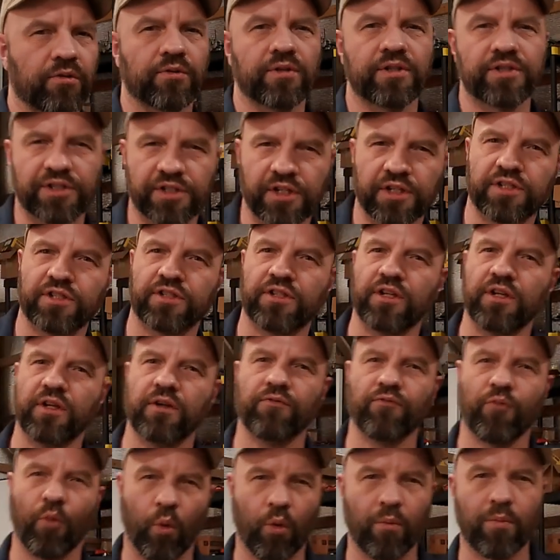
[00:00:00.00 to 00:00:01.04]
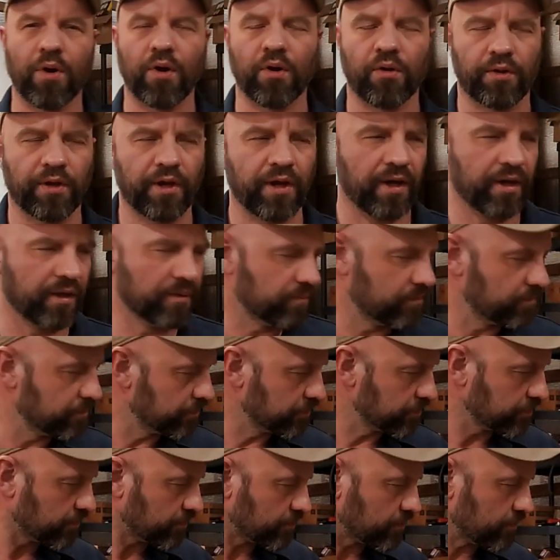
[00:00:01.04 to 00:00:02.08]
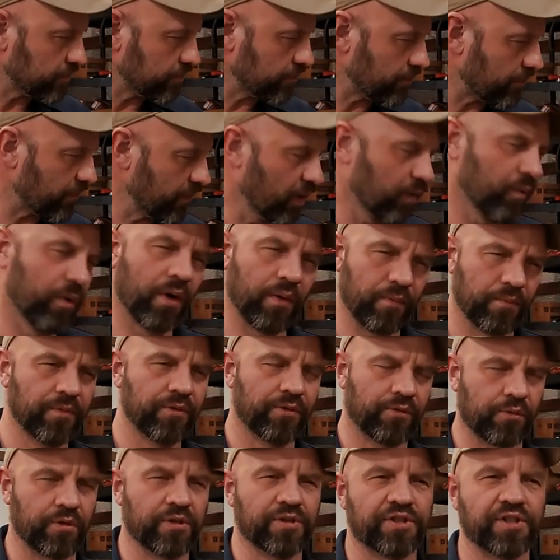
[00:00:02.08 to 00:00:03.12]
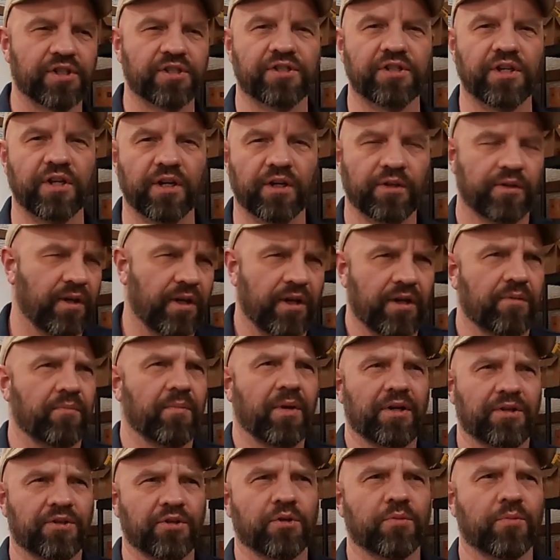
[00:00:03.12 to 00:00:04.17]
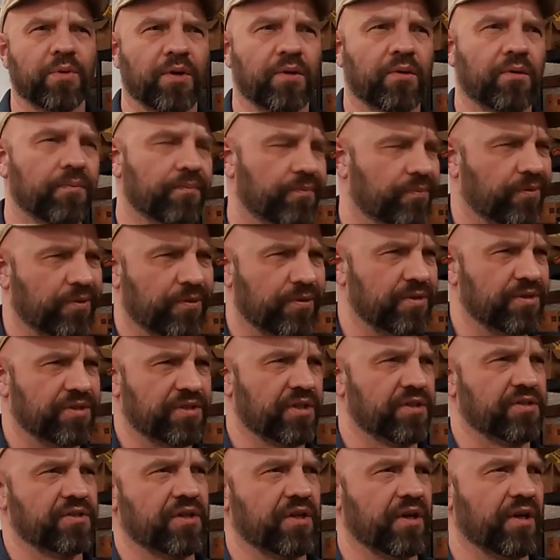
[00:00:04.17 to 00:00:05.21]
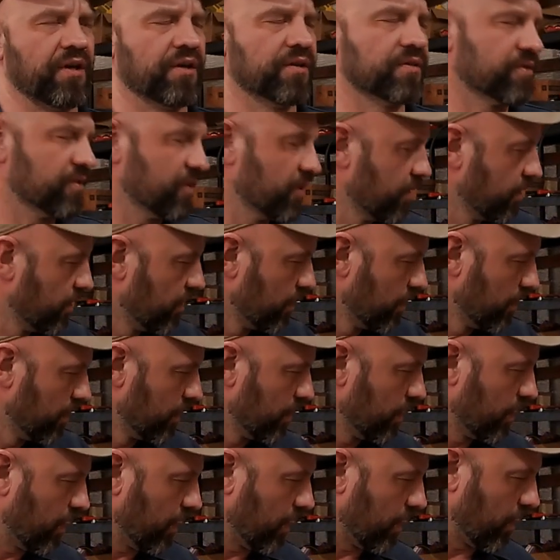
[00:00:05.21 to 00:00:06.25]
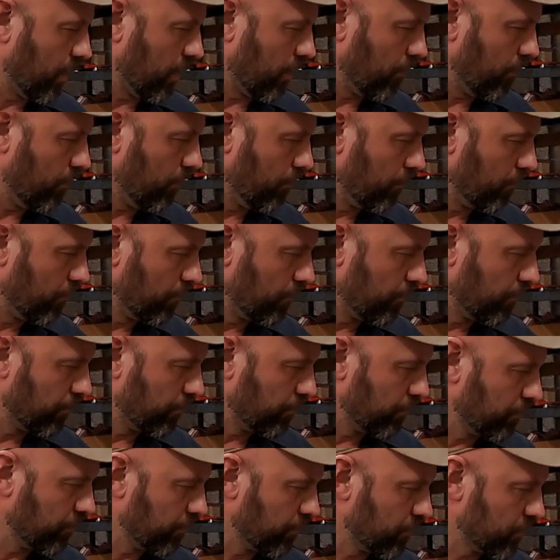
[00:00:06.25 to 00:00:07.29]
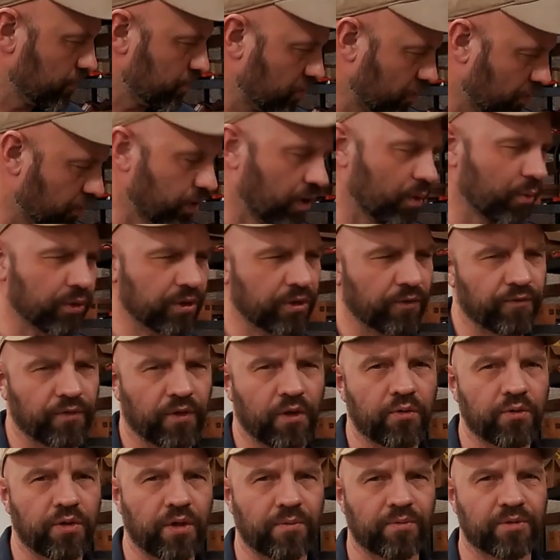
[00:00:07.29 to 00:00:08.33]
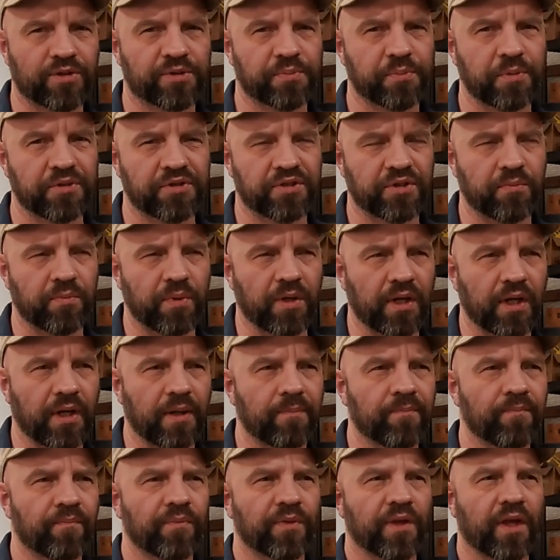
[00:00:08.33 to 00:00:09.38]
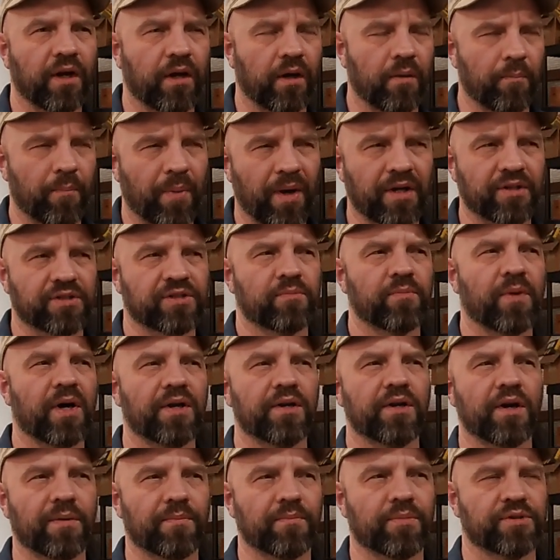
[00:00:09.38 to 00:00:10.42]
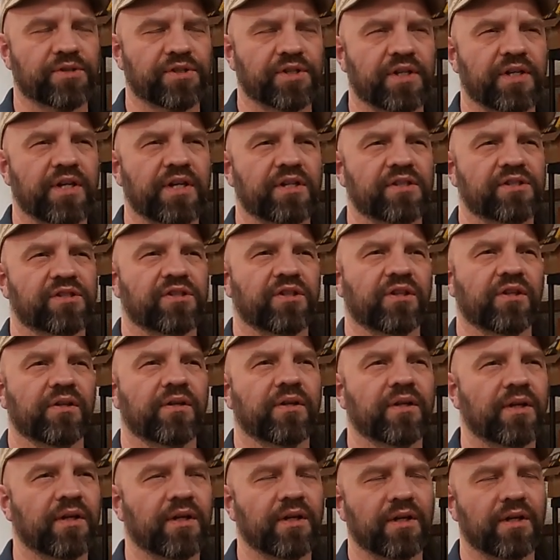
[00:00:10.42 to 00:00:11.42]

360 four barrel head. Well, 360 head. They didn't make two barrel 360 heads. Um, so I know what the flow number is supposed to be, and I'm bouncing my numbers against it,